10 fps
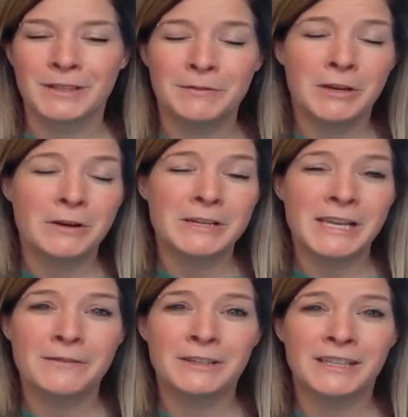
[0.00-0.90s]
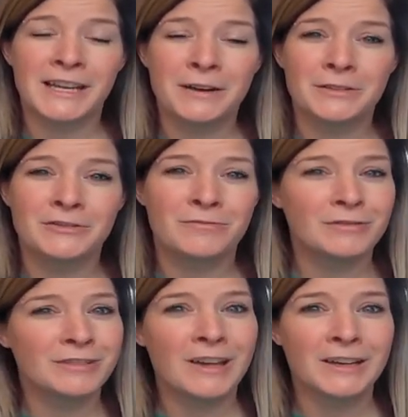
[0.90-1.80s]
If you already have an account,
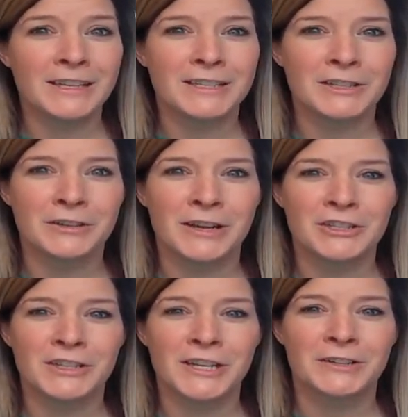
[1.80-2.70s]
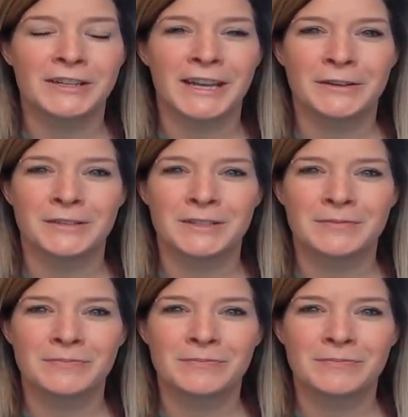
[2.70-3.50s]
log into your Educator account.